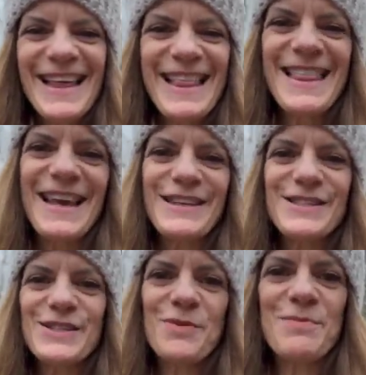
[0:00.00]
Thanks
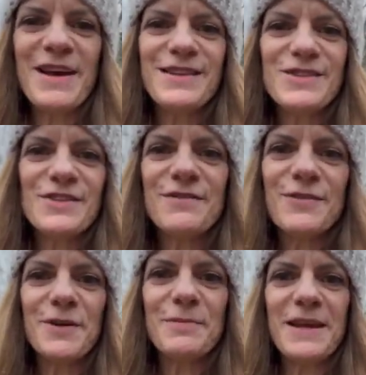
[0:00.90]
so much
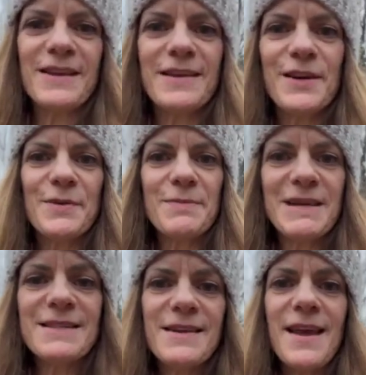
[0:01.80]
for being here with me
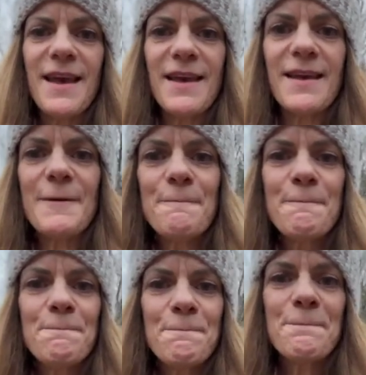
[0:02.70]
today.
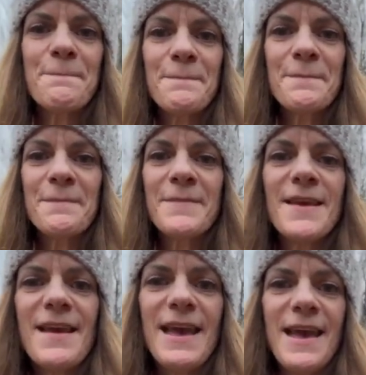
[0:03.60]

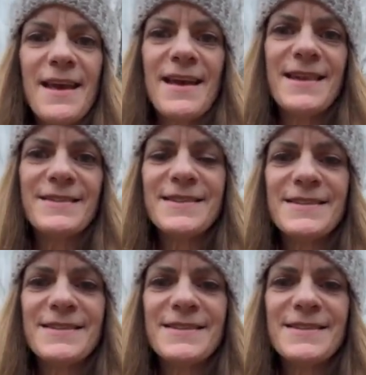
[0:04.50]
And